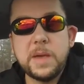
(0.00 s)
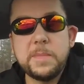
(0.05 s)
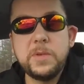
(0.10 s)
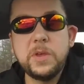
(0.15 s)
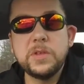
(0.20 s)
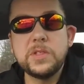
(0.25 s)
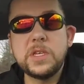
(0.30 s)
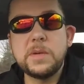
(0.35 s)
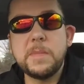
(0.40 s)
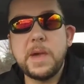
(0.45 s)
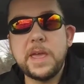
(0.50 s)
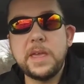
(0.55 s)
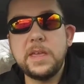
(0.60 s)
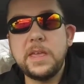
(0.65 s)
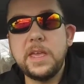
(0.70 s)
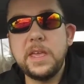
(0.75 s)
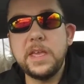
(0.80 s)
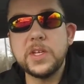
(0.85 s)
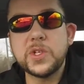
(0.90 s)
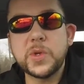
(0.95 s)
I'm using my
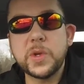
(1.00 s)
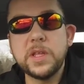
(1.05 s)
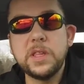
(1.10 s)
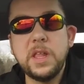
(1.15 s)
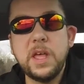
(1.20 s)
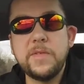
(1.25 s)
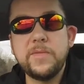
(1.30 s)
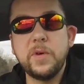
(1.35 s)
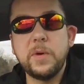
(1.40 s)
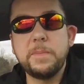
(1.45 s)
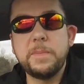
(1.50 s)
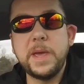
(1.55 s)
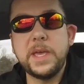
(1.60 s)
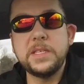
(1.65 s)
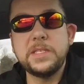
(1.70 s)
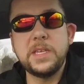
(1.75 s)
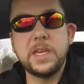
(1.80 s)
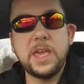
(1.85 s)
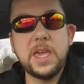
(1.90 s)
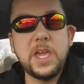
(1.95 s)
entry-level
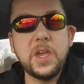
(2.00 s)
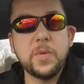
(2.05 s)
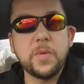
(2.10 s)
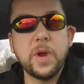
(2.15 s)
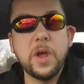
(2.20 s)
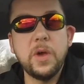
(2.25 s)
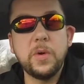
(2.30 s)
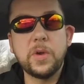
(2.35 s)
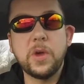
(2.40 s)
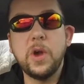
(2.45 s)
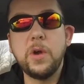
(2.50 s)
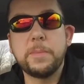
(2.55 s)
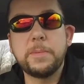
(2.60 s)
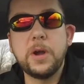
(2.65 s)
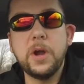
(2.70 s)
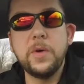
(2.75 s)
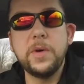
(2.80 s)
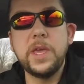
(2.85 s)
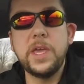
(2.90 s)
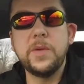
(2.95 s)
basic Hero,
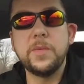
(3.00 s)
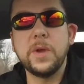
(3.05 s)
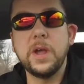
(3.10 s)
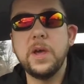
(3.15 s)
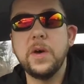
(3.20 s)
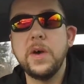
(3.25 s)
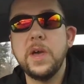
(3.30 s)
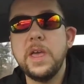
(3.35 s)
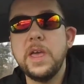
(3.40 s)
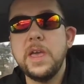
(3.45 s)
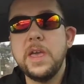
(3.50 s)
GoPro Hero.